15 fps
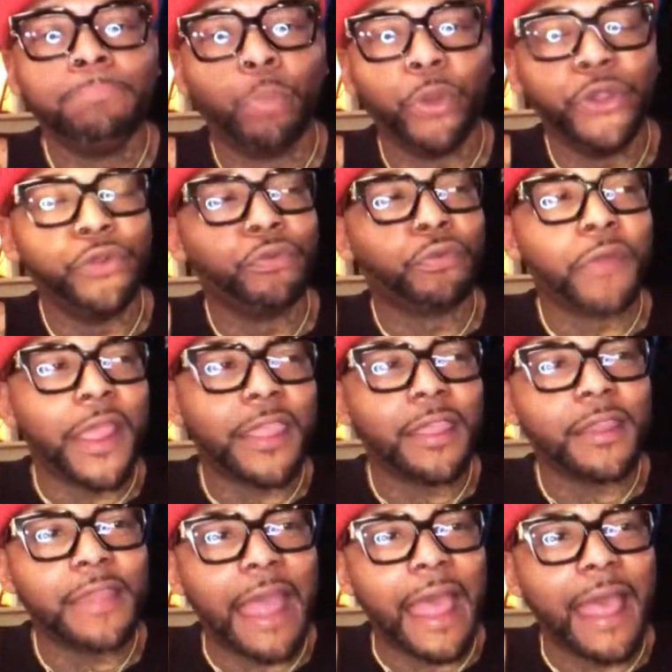when you
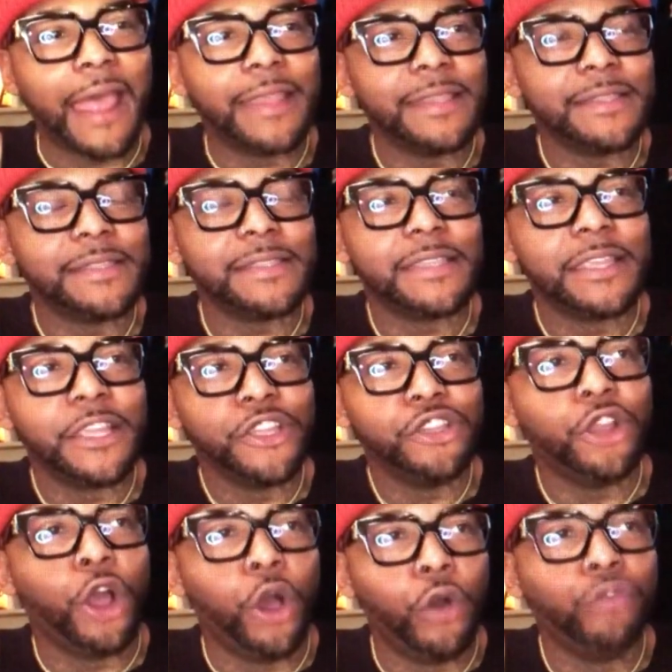recognize
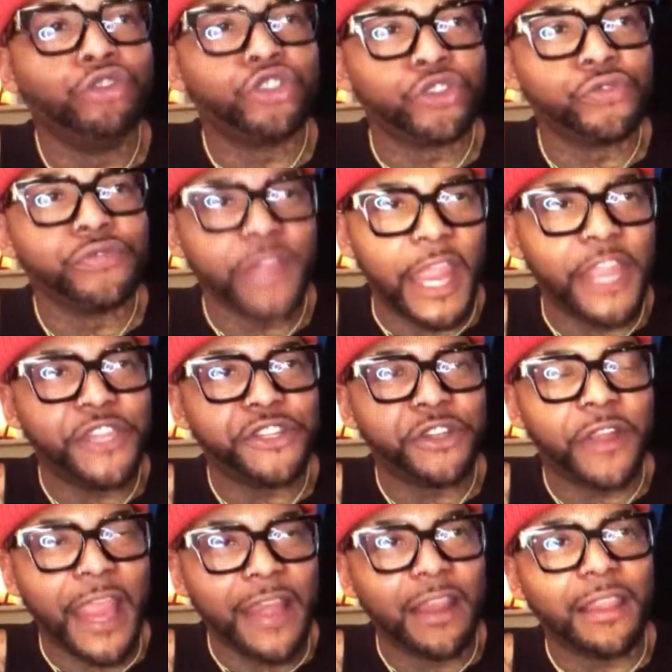your own true
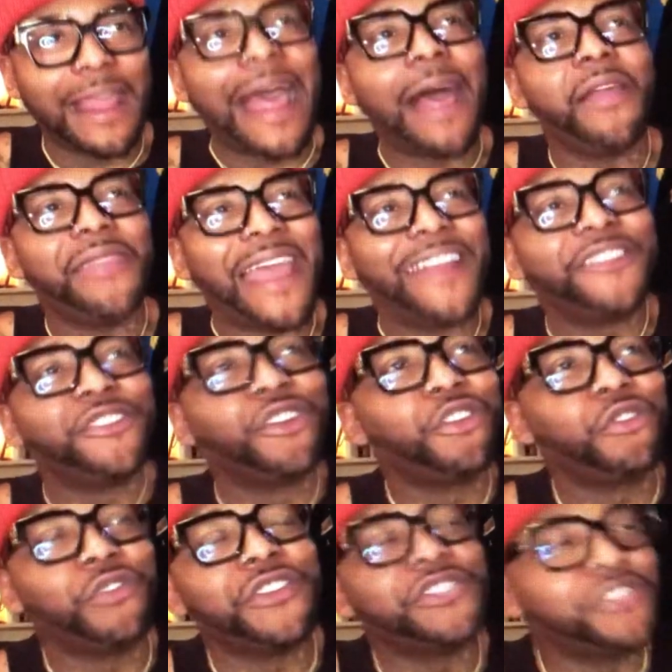nature and allow that to
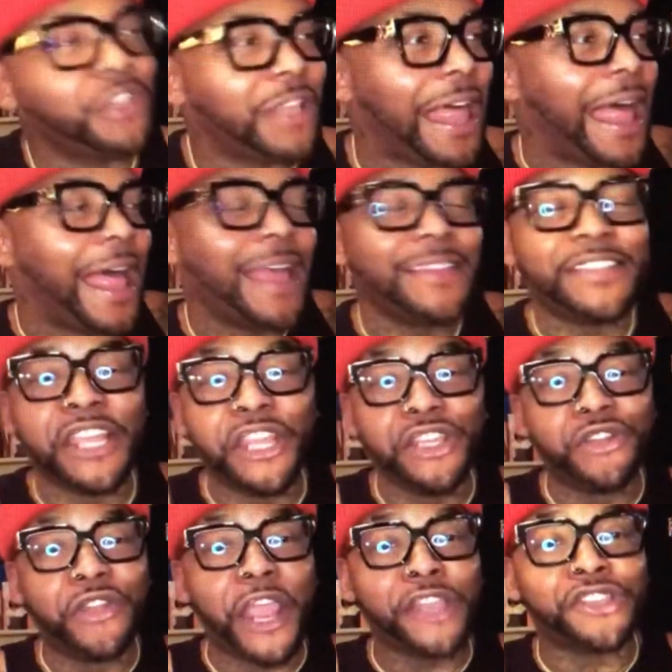crystallize in
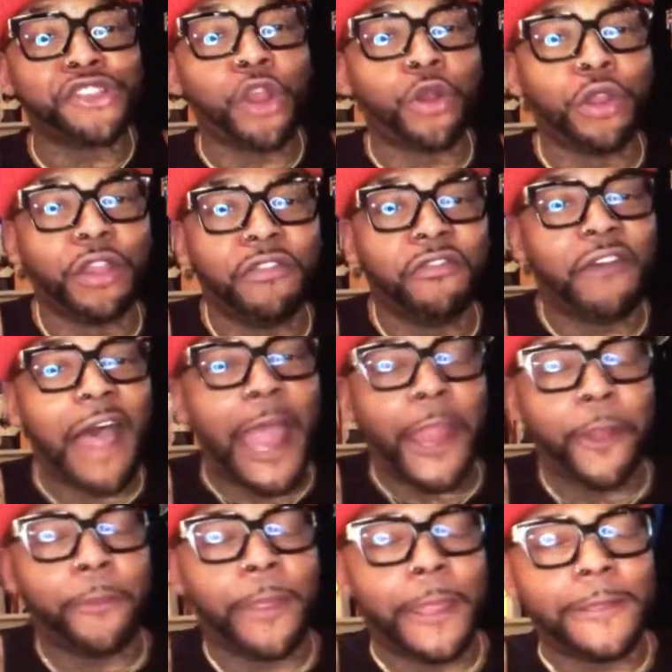your external
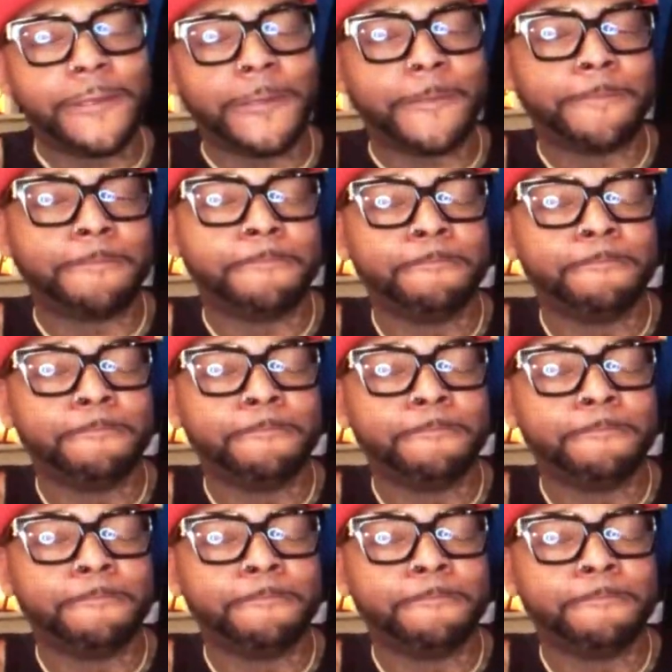environment